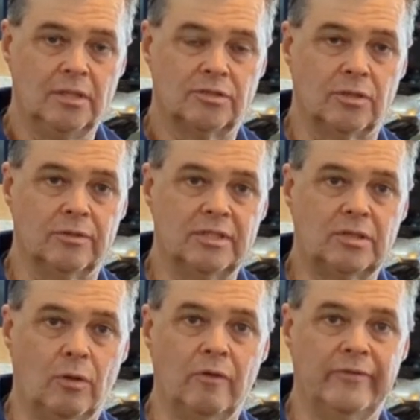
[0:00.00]
So this
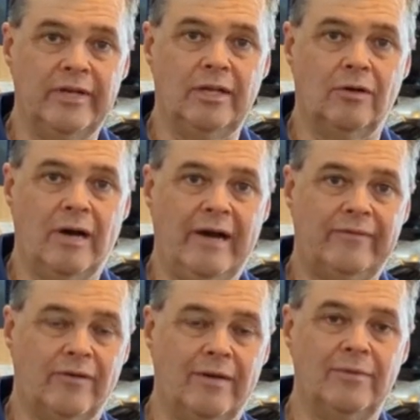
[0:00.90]
whole video
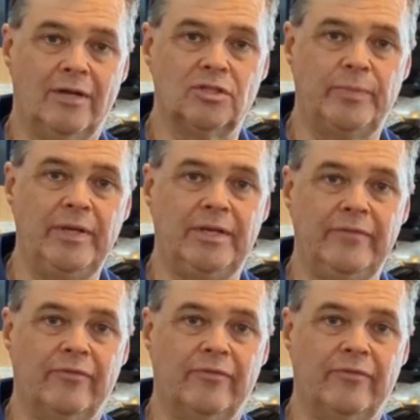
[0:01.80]
after I'm done speaking,